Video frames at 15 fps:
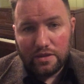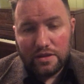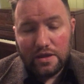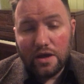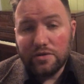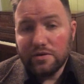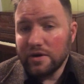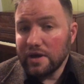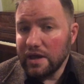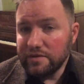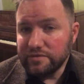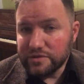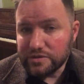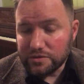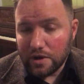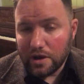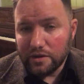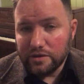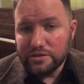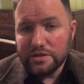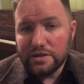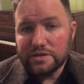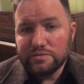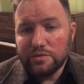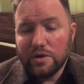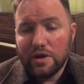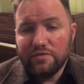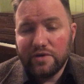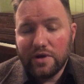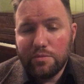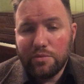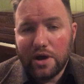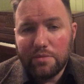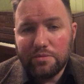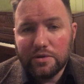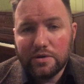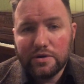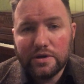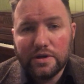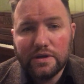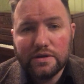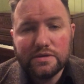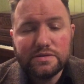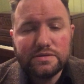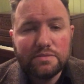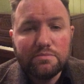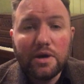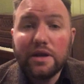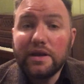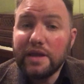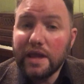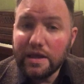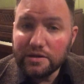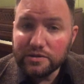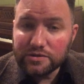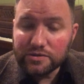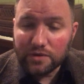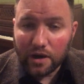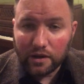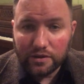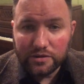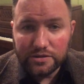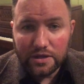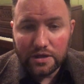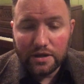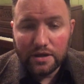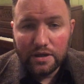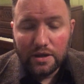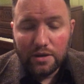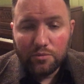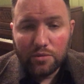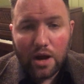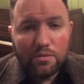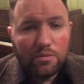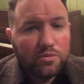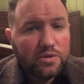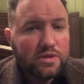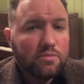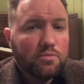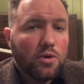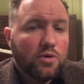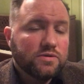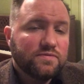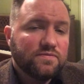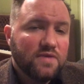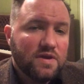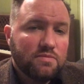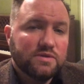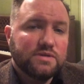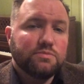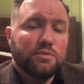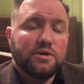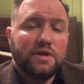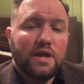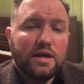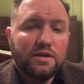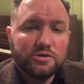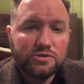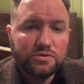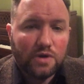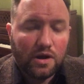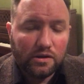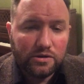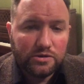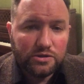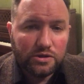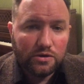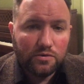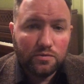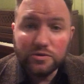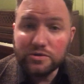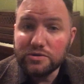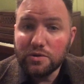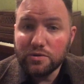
The other kind of astrology that's very popular is mundane astrology. Probably the most famous mundane astrologer was